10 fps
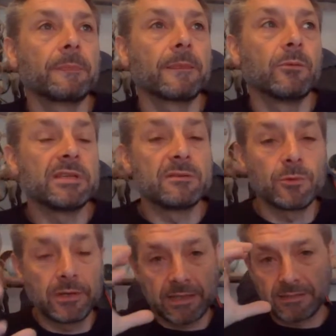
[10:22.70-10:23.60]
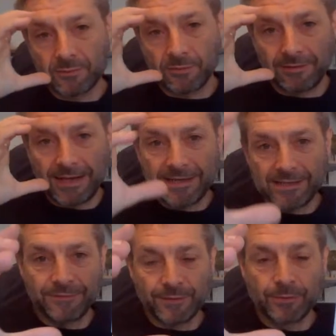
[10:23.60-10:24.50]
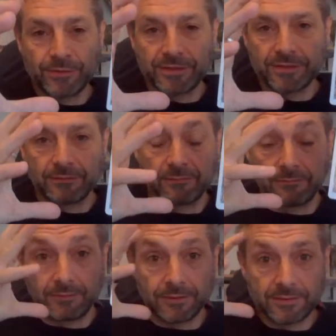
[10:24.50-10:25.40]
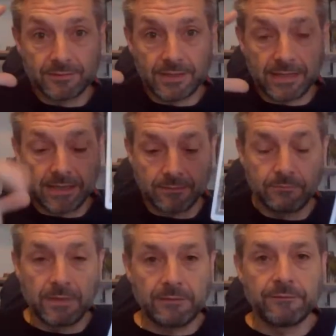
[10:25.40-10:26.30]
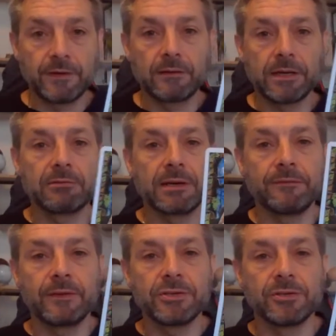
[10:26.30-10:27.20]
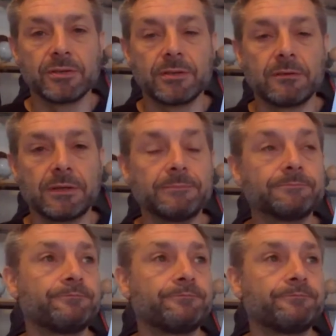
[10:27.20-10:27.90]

which is why they can sort of laser focus and just, yeah, have very great vision at night.